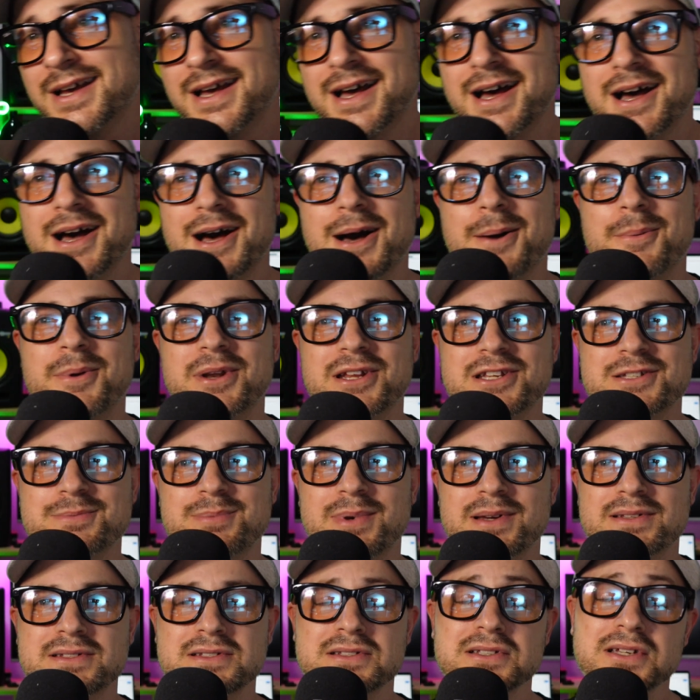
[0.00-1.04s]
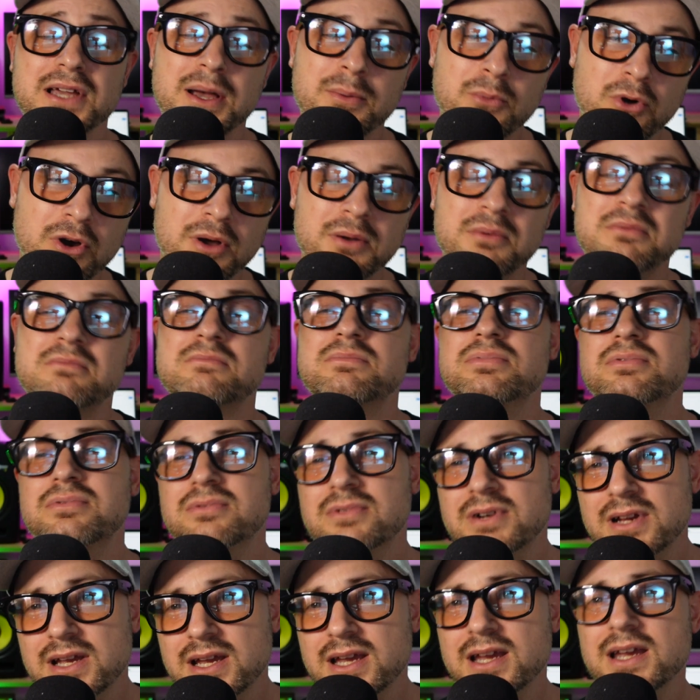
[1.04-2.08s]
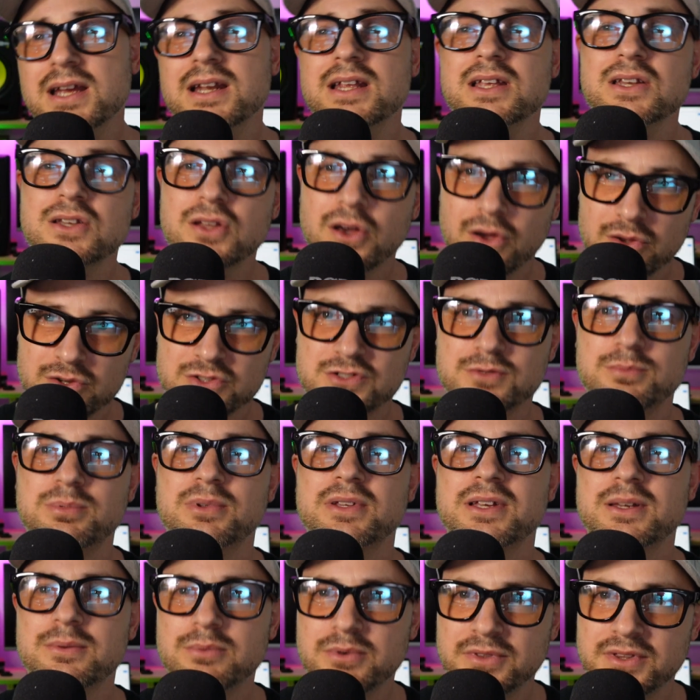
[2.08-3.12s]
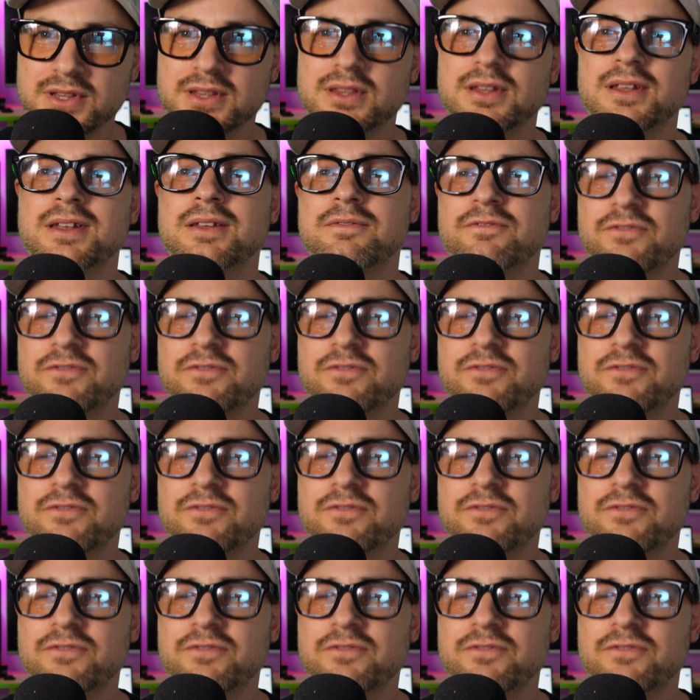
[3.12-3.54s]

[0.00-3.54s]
and expect it to come on pretty noticeably within the